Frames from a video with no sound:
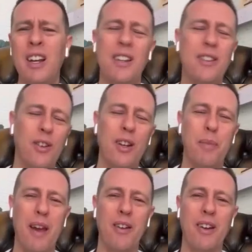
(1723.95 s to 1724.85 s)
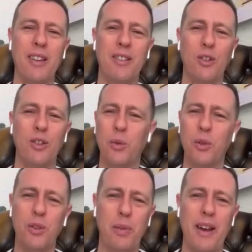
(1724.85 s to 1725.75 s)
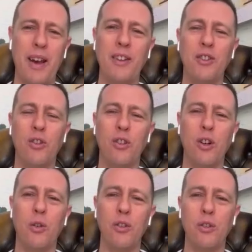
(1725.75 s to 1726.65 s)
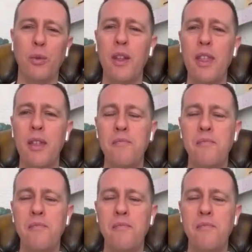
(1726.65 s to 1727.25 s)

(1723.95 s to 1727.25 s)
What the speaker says: Is there any pairings that you would pair angel aura quartz with?